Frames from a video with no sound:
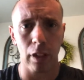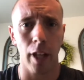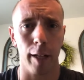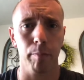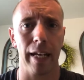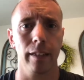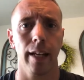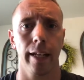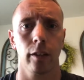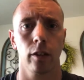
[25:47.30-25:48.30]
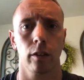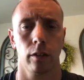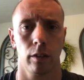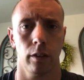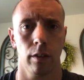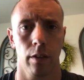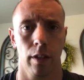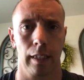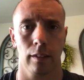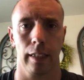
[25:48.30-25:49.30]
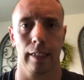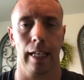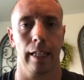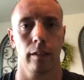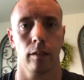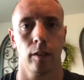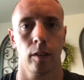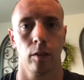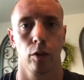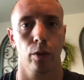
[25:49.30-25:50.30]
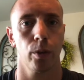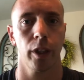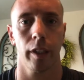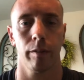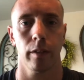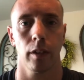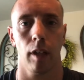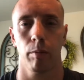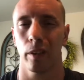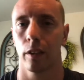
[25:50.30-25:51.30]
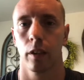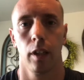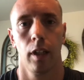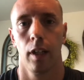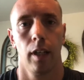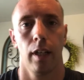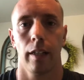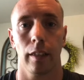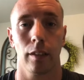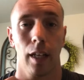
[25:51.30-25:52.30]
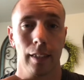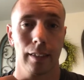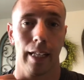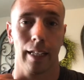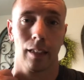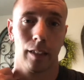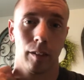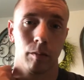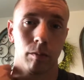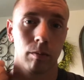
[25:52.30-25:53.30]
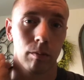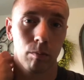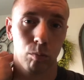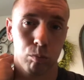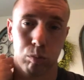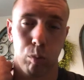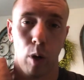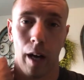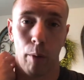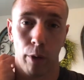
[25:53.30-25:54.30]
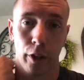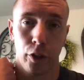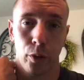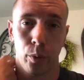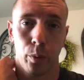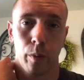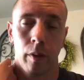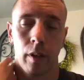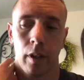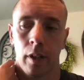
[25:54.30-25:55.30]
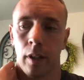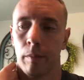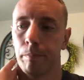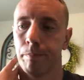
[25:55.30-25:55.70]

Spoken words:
like maintainers and things like that, and crew chief and stuff, which that's not exactly what I want to do. I